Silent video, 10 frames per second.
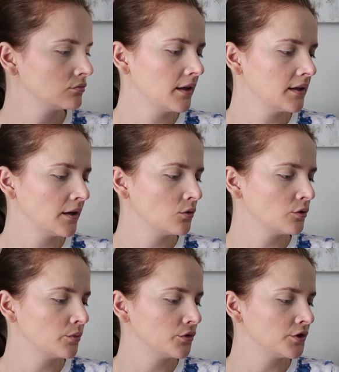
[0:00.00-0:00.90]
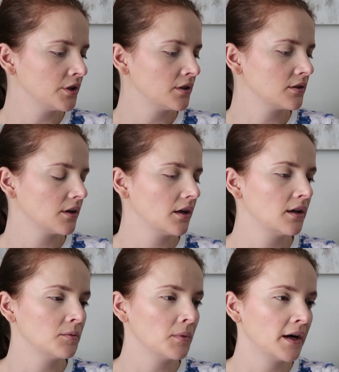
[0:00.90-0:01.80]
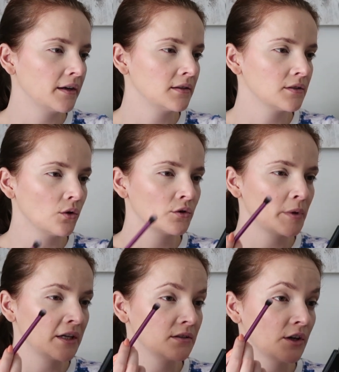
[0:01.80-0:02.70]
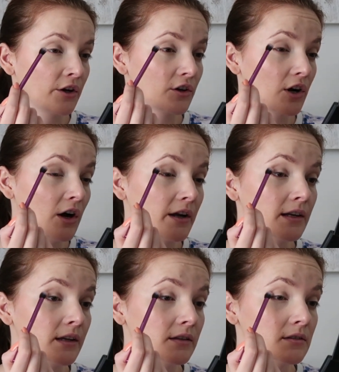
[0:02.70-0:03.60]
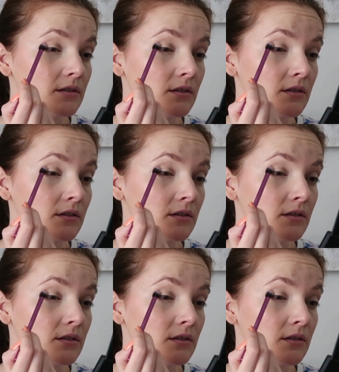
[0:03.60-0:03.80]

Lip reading: and I will put it in on my entire eyelid